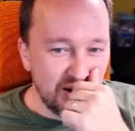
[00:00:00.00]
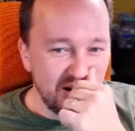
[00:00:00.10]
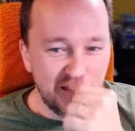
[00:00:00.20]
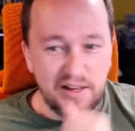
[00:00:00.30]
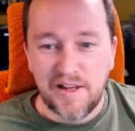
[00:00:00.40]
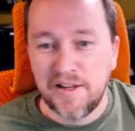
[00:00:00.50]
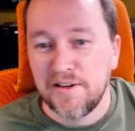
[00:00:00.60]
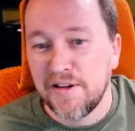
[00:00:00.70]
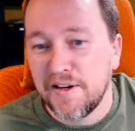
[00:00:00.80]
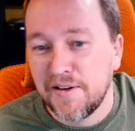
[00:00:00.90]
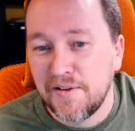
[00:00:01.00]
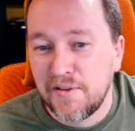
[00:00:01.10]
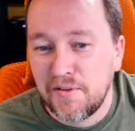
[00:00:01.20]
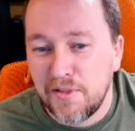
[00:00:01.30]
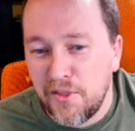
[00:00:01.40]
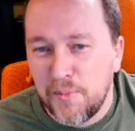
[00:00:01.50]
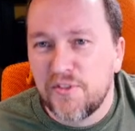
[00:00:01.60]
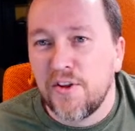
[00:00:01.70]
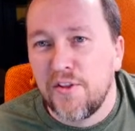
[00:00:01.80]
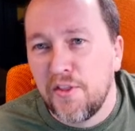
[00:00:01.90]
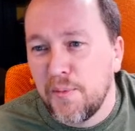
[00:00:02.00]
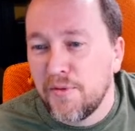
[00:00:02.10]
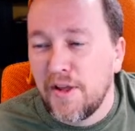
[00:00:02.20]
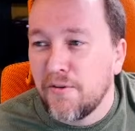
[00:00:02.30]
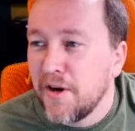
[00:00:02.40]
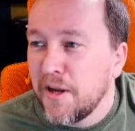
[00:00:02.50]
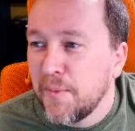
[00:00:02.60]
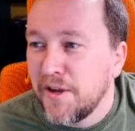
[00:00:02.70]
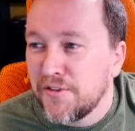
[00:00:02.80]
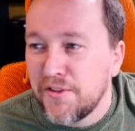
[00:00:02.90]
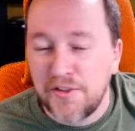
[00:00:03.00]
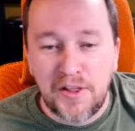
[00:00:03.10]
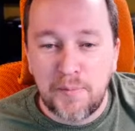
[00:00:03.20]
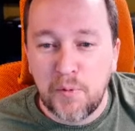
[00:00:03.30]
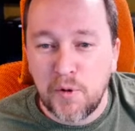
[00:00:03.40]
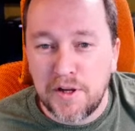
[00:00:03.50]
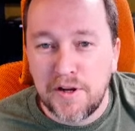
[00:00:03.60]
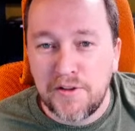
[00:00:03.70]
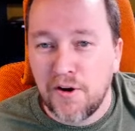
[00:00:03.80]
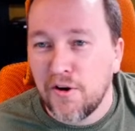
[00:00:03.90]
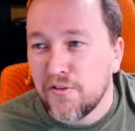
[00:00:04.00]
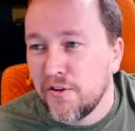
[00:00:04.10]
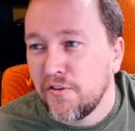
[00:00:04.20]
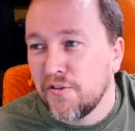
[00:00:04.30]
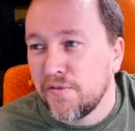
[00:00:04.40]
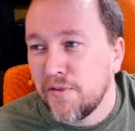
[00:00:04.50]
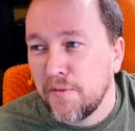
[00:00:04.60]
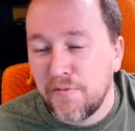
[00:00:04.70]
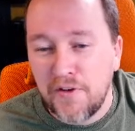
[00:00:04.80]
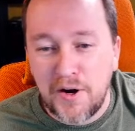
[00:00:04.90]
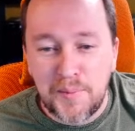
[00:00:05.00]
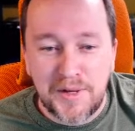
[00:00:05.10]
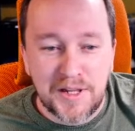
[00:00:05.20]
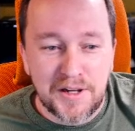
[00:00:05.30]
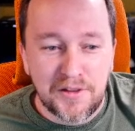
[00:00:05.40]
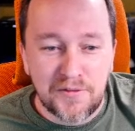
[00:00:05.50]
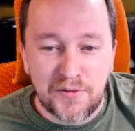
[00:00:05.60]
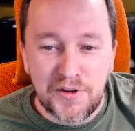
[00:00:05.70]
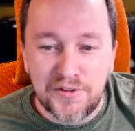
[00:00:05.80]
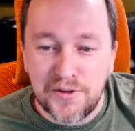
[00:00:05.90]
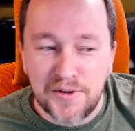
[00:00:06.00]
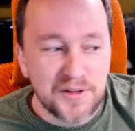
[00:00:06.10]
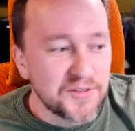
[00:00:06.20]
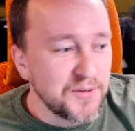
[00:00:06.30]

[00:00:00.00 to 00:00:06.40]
And Leatherman said that their AMA said that they've been working on the Arc since the very beginning of the Free series.